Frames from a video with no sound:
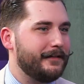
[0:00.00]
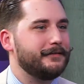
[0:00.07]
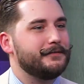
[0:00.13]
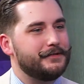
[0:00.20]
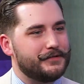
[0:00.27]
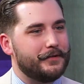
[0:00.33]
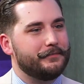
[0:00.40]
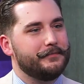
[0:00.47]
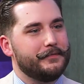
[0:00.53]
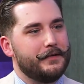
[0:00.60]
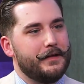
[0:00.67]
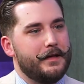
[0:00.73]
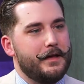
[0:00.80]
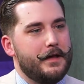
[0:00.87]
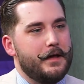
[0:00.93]
What color do
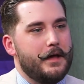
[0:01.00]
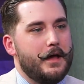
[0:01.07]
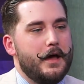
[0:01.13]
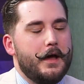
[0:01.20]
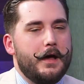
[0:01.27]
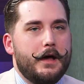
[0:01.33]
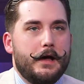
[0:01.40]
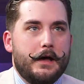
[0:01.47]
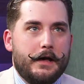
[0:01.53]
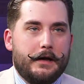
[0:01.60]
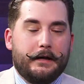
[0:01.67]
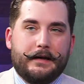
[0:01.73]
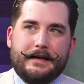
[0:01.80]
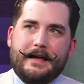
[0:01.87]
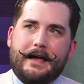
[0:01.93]
you have?
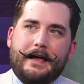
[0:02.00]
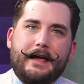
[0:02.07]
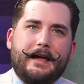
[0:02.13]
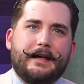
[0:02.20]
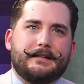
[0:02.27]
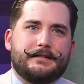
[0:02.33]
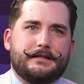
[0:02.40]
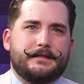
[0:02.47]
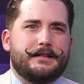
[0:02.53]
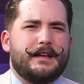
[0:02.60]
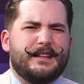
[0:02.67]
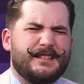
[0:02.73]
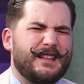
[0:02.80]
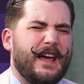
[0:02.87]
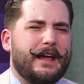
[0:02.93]
Well, magenta.
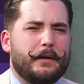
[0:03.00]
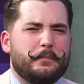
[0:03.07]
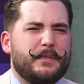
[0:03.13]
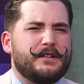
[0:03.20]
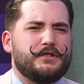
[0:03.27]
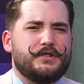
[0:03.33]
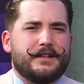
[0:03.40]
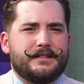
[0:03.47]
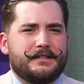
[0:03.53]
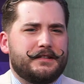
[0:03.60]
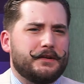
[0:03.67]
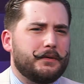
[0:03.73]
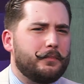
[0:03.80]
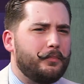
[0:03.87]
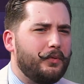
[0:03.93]
It's like a
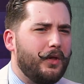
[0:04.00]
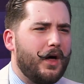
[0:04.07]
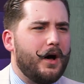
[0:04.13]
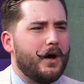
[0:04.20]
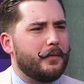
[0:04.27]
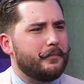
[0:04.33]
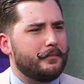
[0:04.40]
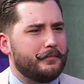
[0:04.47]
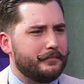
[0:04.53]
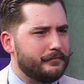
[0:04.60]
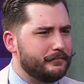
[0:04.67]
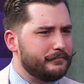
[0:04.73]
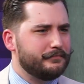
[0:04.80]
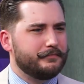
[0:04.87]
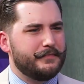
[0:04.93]
magenta
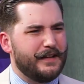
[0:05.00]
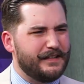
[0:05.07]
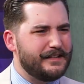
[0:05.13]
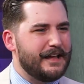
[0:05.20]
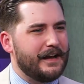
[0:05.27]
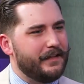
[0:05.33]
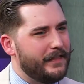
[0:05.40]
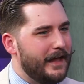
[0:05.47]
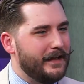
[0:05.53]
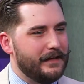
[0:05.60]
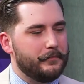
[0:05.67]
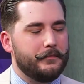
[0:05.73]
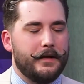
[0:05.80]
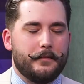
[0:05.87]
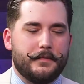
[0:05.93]
plum. It's kind of that
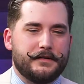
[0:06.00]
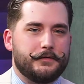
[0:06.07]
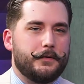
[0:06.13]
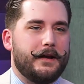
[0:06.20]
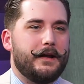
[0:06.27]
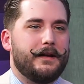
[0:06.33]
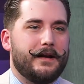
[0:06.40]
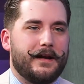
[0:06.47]
in between, and